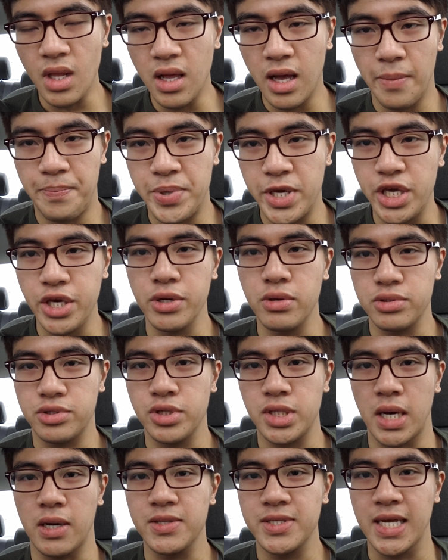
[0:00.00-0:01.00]
appeal to
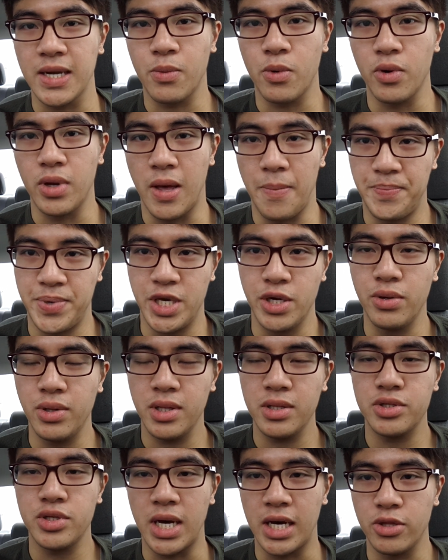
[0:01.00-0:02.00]
the outside world,
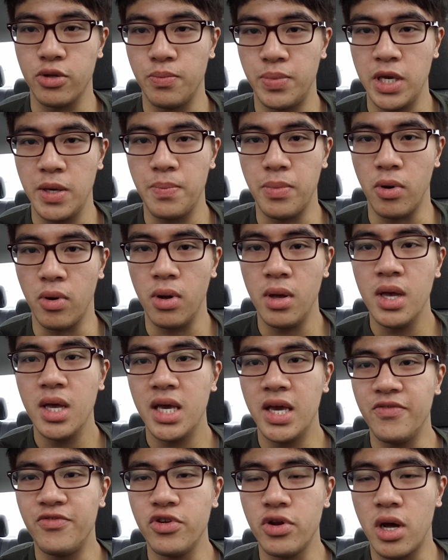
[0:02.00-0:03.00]
appeal to other people?
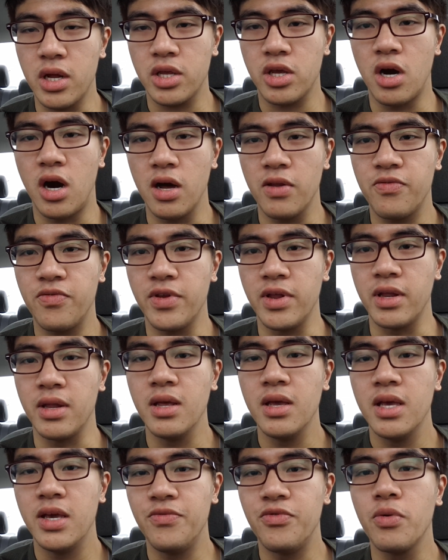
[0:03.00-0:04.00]
If you're not confident,
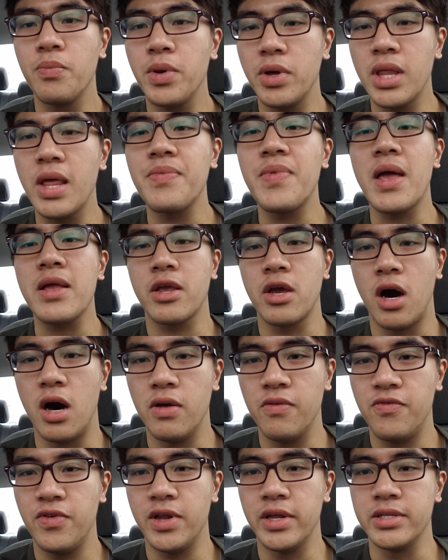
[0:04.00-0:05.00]
if you don't build up that
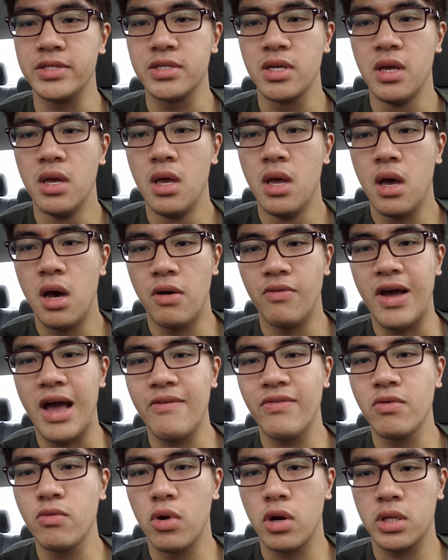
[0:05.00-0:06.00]
confidence of
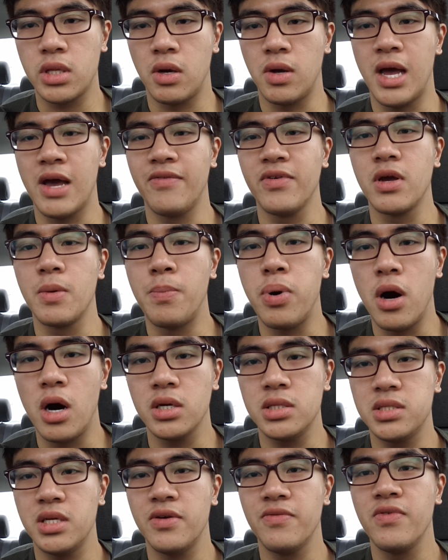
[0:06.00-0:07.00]
having worked out, having a
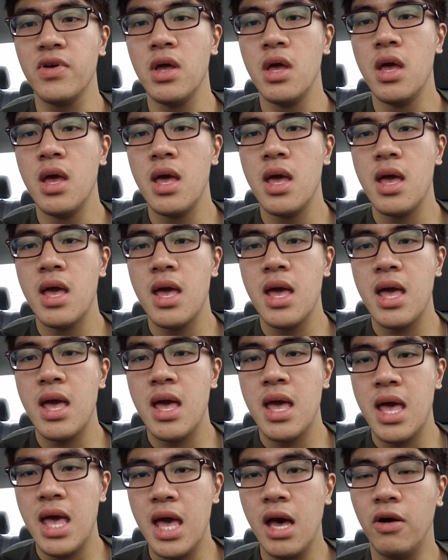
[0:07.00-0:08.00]
positive,
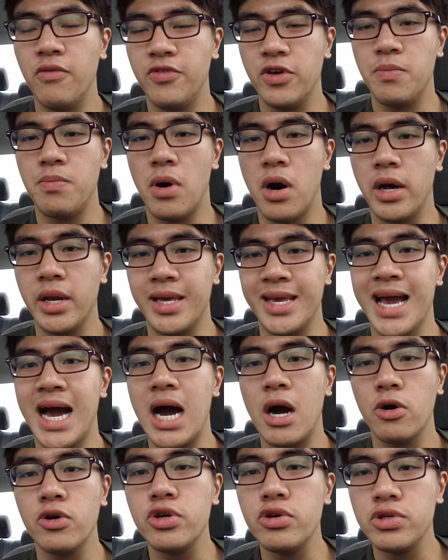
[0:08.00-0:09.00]
healthy body,
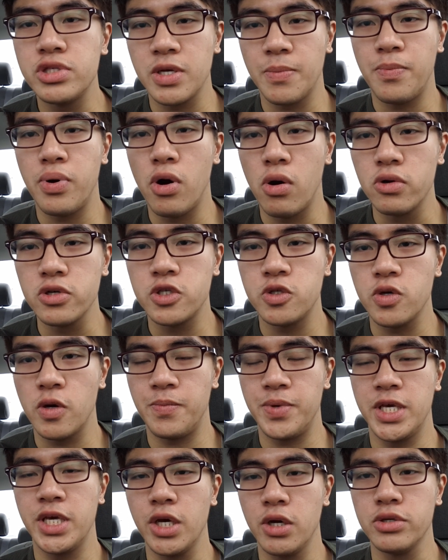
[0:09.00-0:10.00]
how are you supposed to
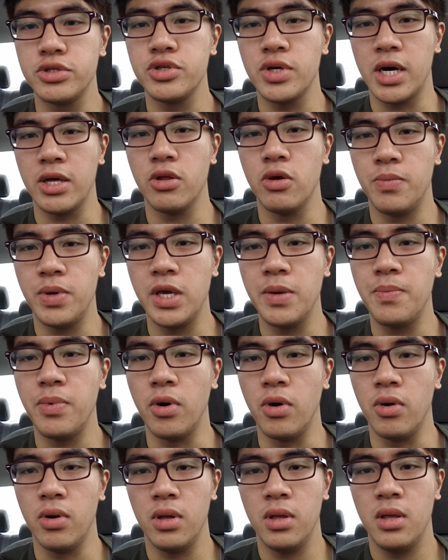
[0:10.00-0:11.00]
appeal to other
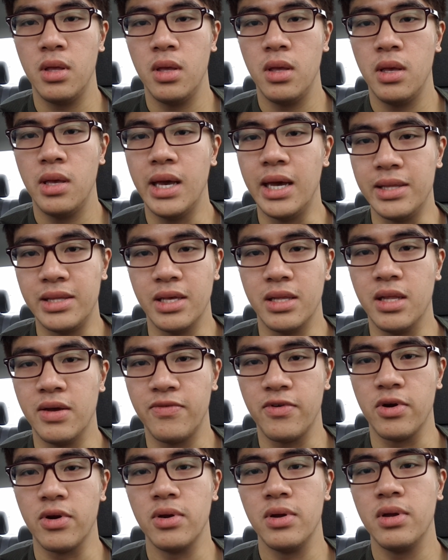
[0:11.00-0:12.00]
people and
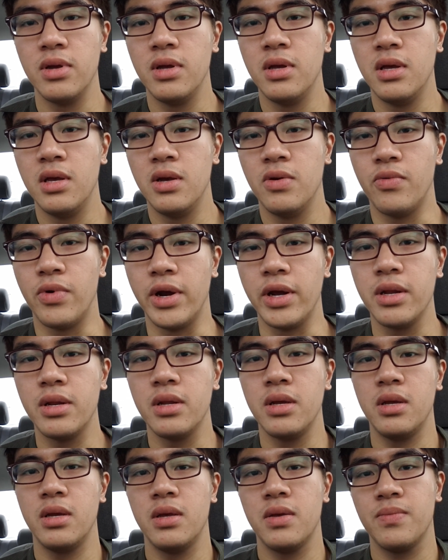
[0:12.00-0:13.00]
deliver, right?
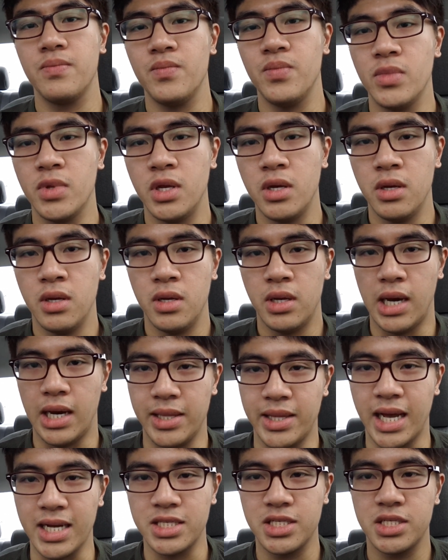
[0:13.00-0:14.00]

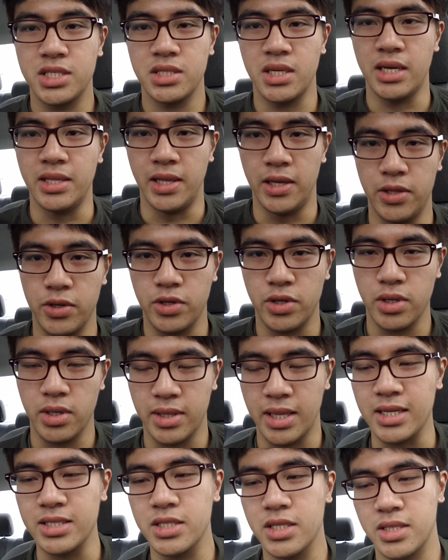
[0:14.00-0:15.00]
And that's
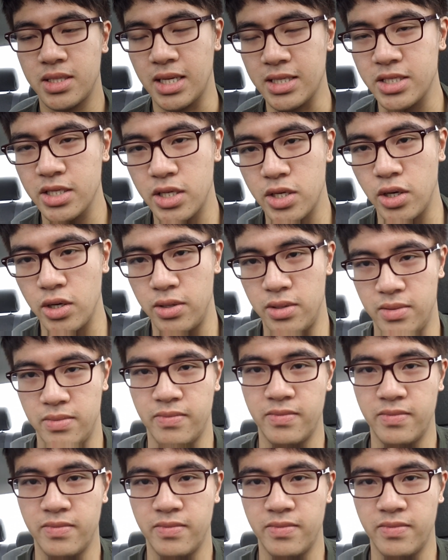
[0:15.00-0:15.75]
a good,